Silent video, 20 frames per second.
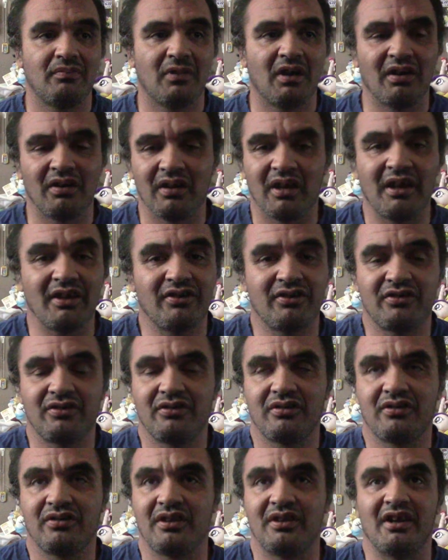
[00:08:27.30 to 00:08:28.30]

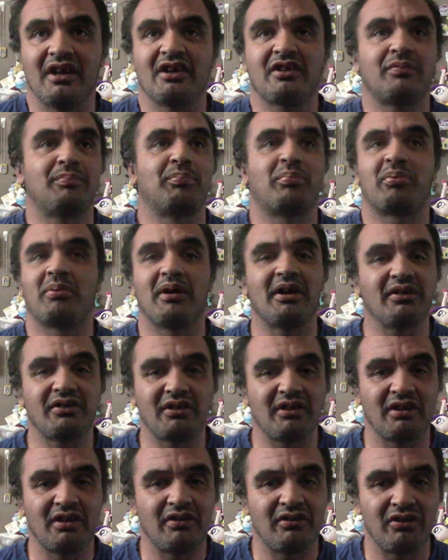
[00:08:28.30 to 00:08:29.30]
unless the next
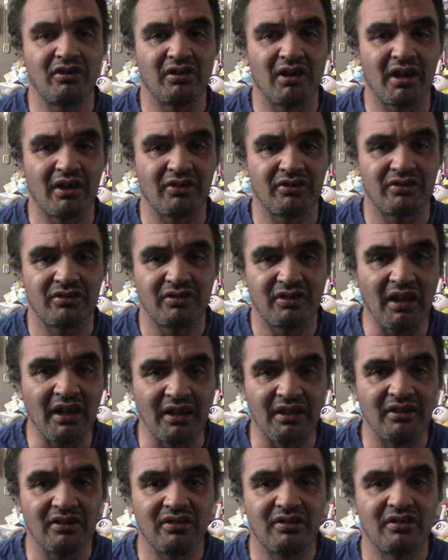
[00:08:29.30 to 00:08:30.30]
president of the United
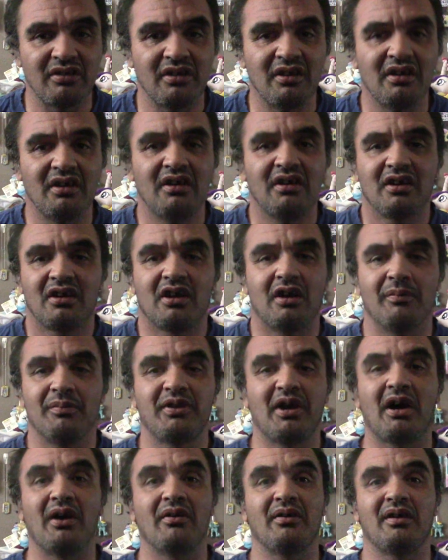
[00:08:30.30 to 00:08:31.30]
States
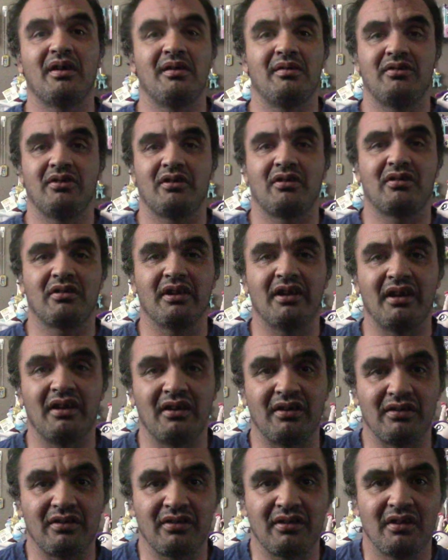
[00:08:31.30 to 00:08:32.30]
comes out and
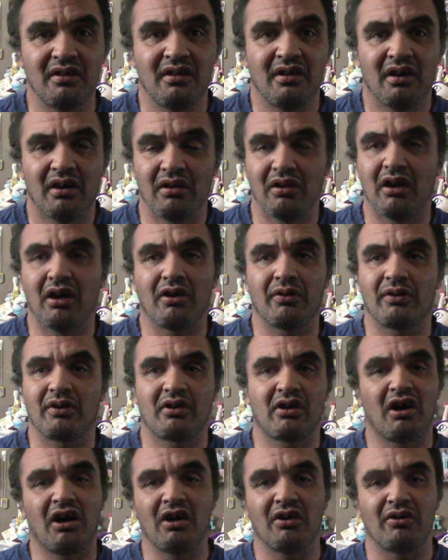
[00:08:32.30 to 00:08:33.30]
declares, along with
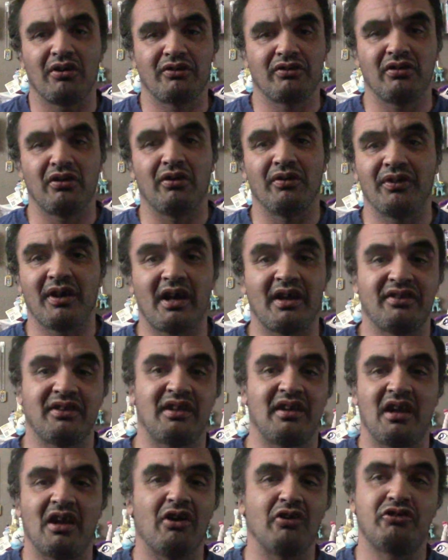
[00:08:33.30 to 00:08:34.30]
Congress and all that,
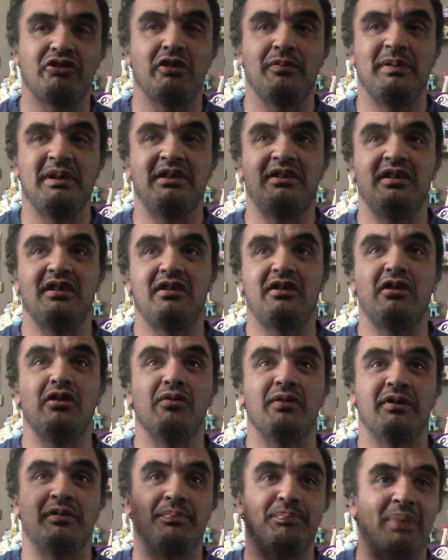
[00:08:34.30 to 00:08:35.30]
that L G B T
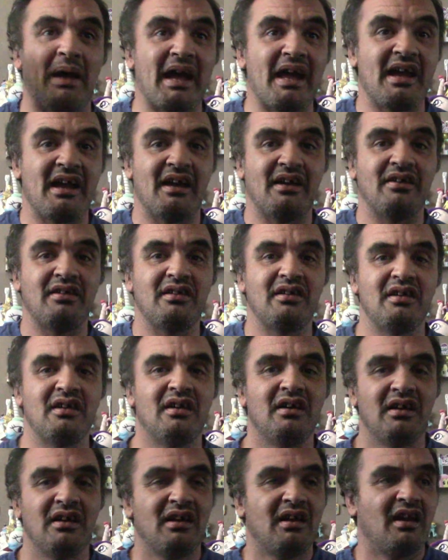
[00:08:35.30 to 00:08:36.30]
Q is banned
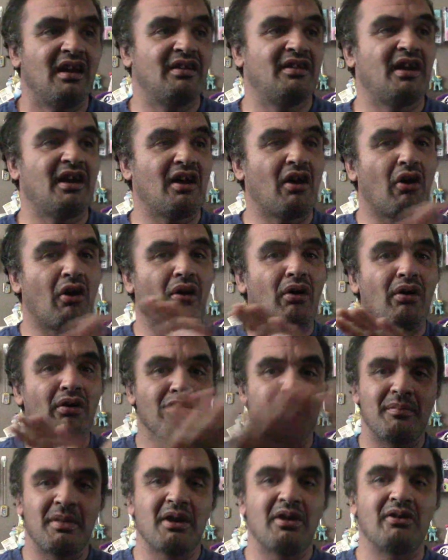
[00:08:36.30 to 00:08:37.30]
and that all
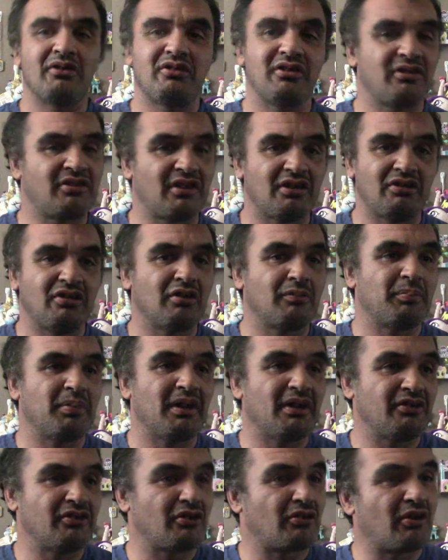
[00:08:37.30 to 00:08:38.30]
the marriages that took
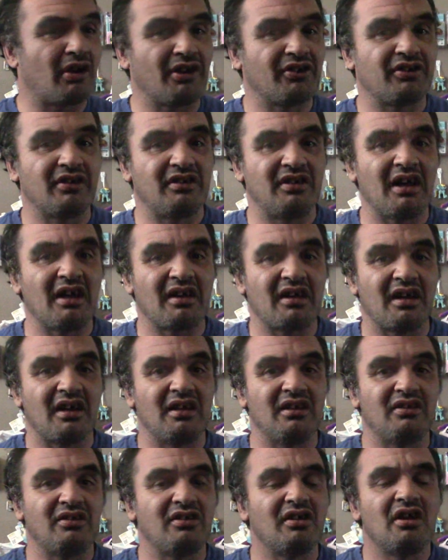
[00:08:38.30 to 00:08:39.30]
place across the
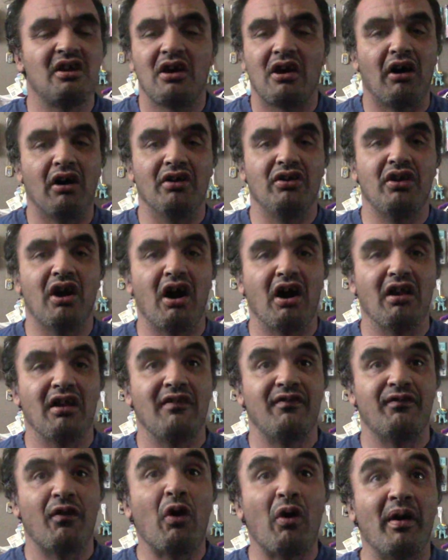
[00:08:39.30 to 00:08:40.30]
decades are null
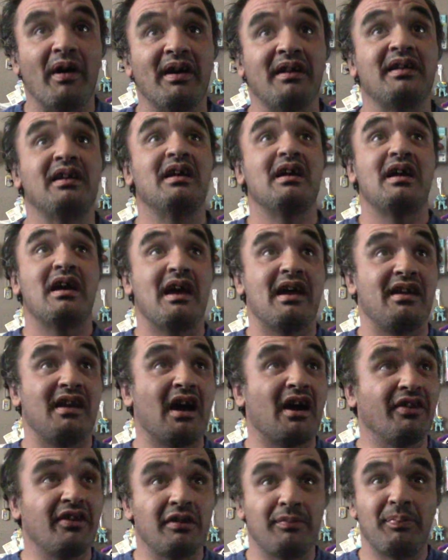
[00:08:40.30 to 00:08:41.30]
and void, and
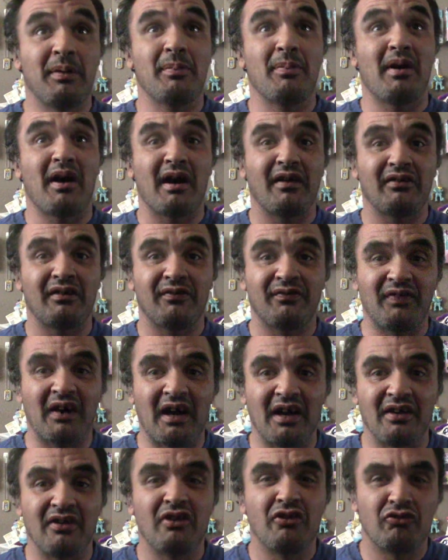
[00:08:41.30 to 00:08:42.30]
now these people have to
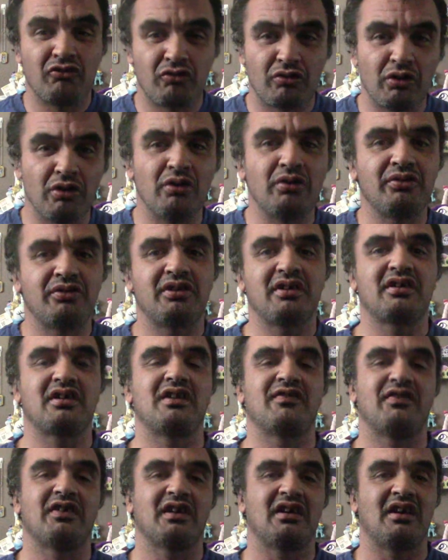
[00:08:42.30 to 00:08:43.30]
find true
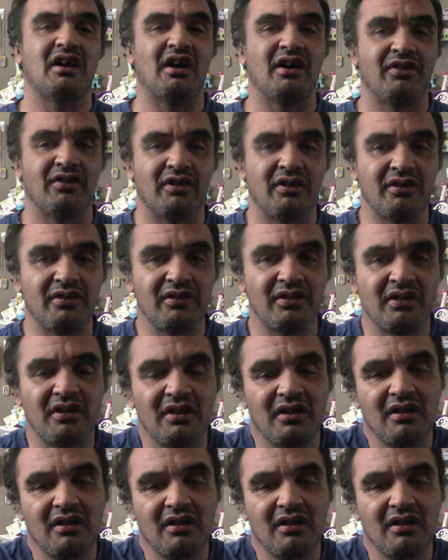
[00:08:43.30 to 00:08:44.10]
significant others